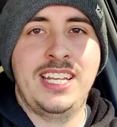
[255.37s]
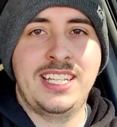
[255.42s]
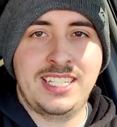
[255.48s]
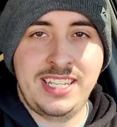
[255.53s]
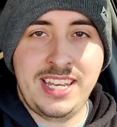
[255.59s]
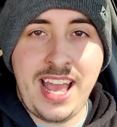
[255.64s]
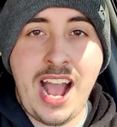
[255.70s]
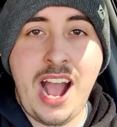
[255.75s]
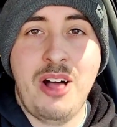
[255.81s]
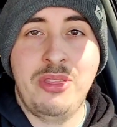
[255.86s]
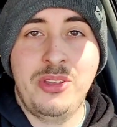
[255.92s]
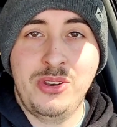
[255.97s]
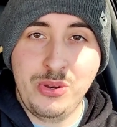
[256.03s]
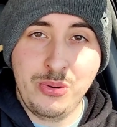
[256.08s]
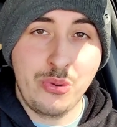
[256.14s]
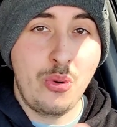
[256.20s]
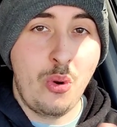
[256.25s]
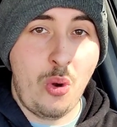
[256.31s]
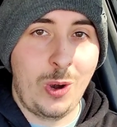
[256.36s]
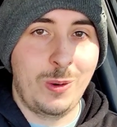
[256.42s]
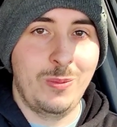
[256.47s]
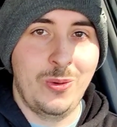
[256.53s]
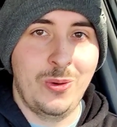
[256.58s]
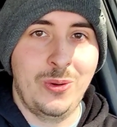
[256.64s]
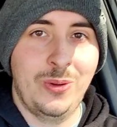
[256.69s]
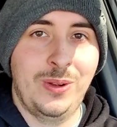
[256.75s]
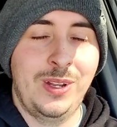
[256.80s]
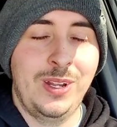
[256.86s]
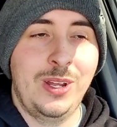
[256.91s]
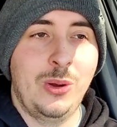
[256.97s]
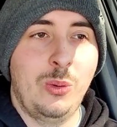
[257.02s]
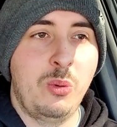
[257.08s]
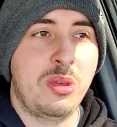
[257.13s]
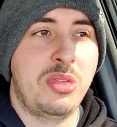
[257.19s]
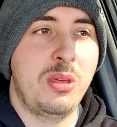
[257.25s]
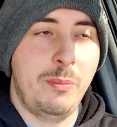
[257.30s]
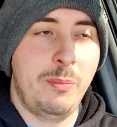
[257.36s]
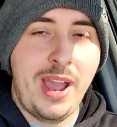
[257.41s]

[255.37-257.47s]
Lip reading: is now the new normal with the